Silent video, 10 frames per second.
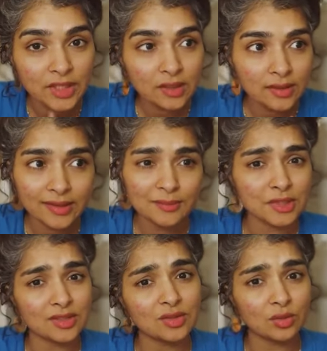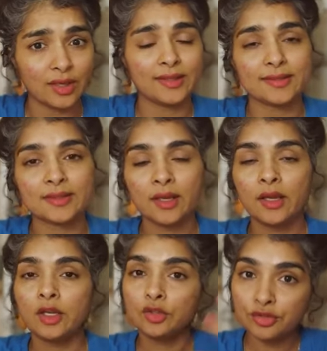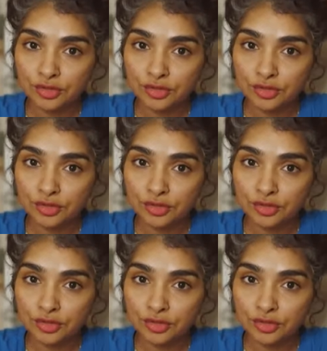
Curl creams are so nice to